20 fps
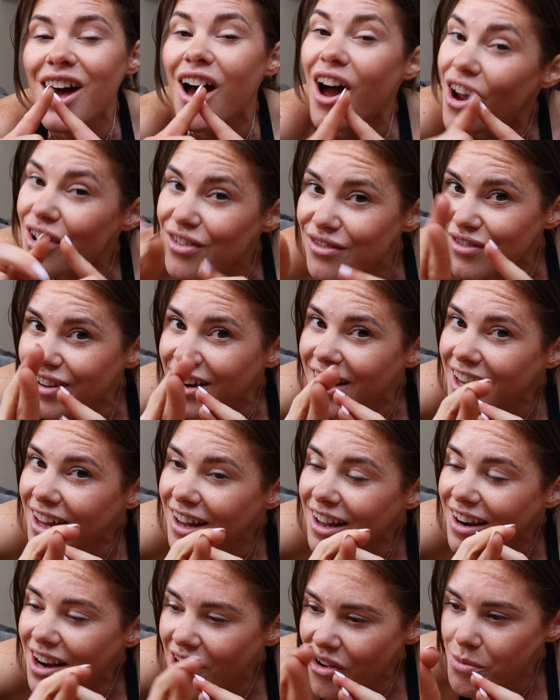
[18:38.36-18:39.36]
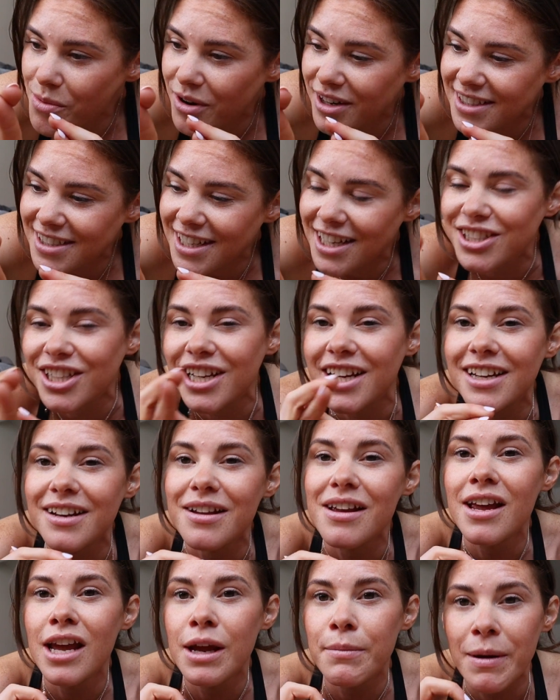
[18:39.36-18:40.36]
hopefully, lower body
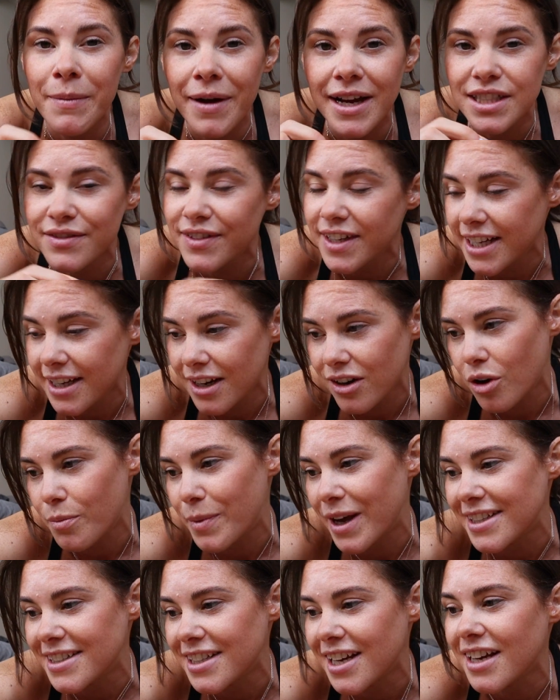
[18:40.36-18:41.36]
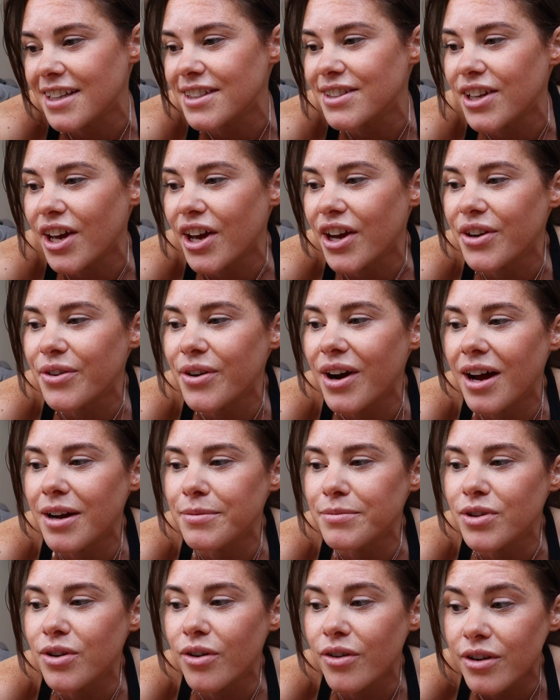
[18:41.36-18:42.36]
session. My back's feeling a lot better, so
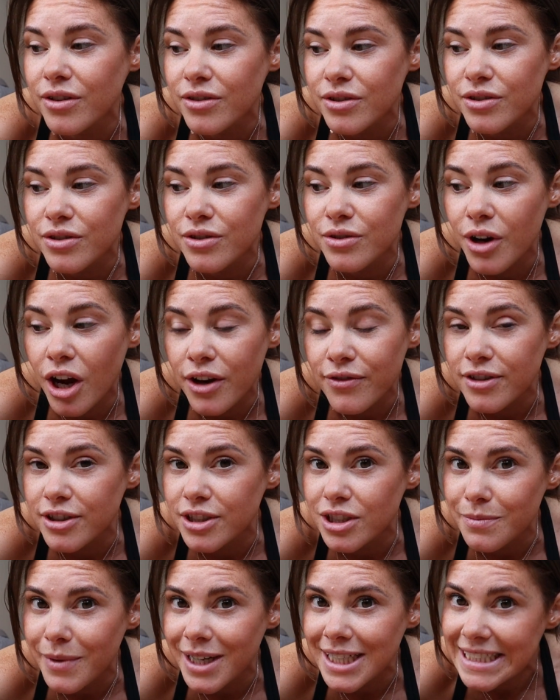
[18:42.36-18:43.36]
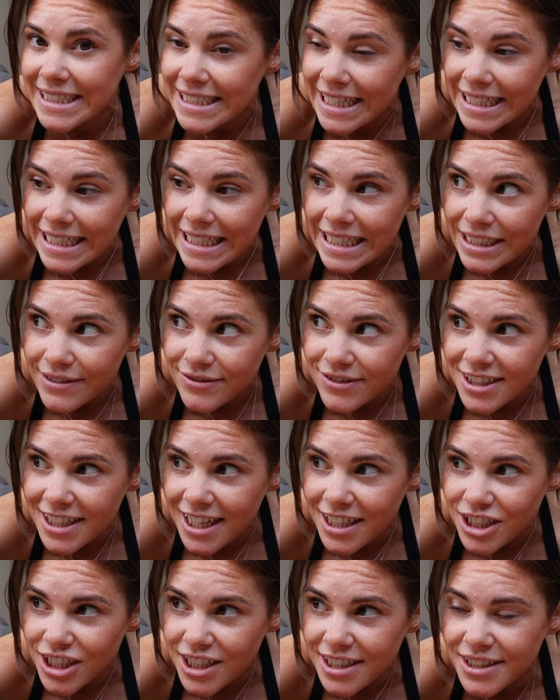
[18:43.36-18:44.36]
I'm going to hopefully do my deadlift
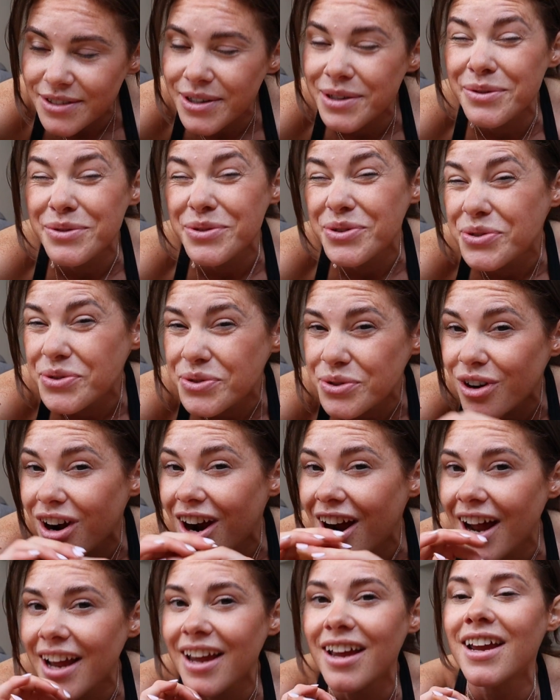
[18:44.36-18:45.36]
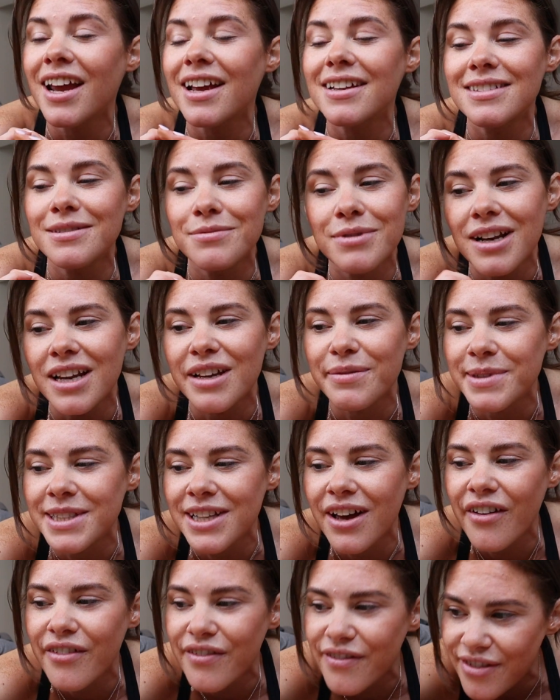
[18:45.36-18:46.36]
session. So I will try and get some
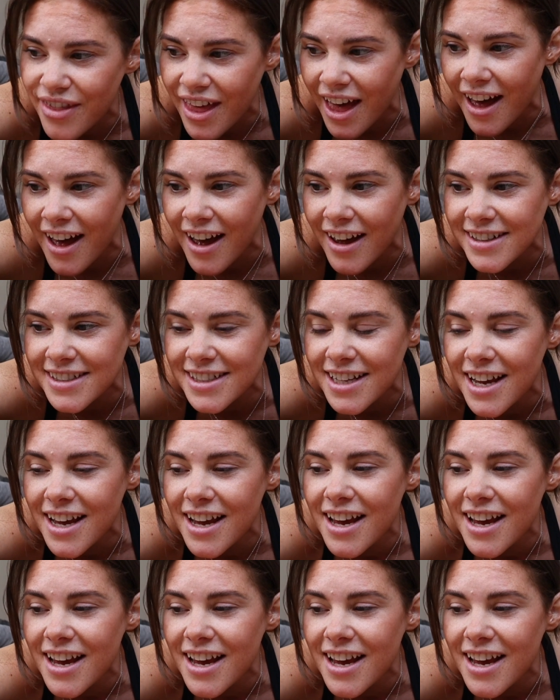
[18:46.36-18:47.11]
clips of that.